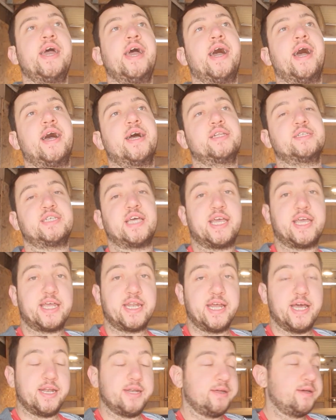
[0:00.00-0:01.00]
and taken
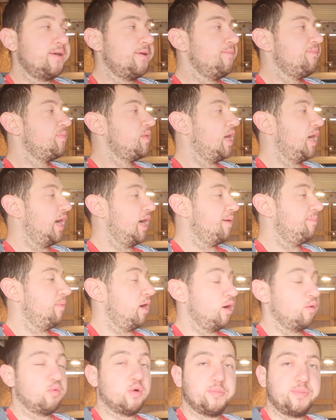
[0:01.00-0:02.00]
in.
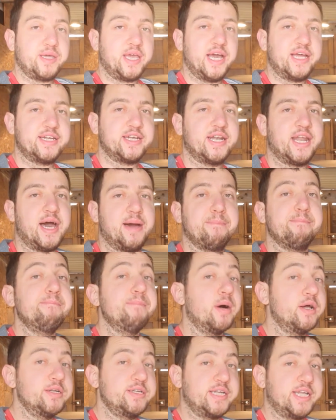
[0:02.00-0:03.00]
I will be heading on
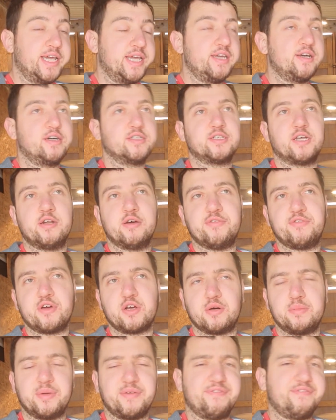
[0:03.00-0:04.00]
Monday. I don't know if I'm
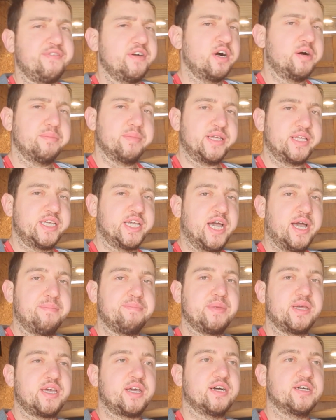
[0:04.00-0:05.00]
going to be filming yet
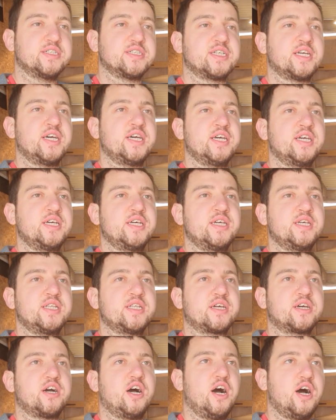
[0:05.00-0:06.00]
because the
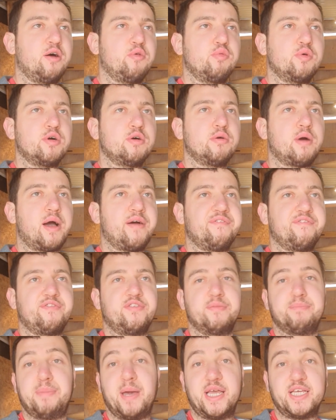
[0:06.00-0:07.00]
car will have the
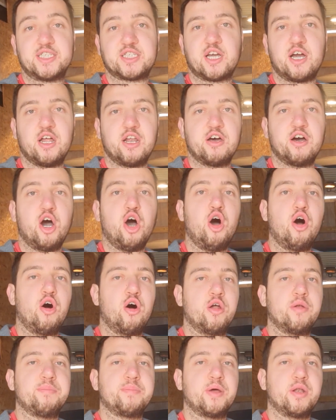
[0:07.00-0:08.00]
base colour
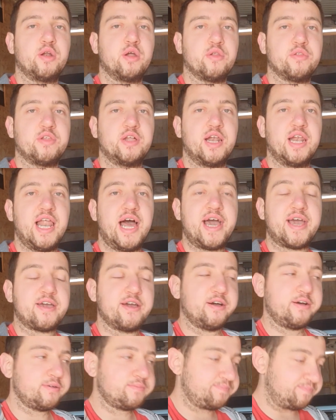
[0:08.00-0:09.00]
on but not the
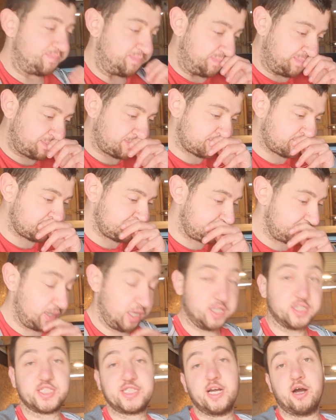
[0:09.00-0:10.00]
lacquer.
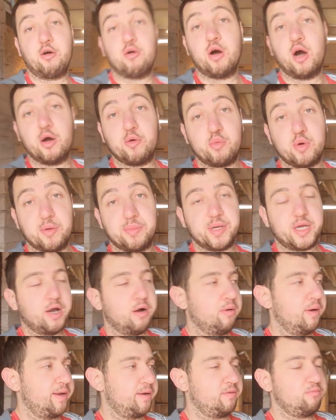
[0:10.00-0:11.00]
But still, I will be
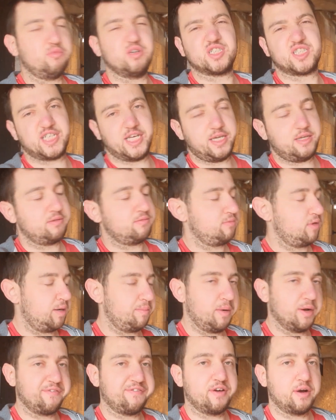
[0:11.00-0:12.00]
going. We'll see. I
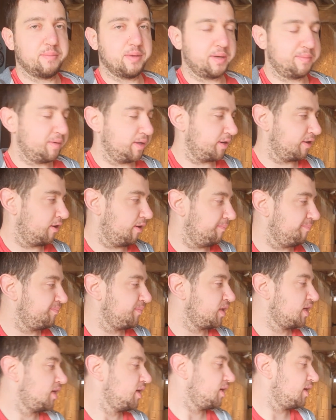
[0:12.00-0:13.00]
might film it, I might
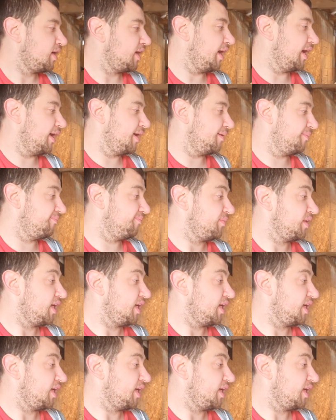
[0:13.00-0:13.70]
not.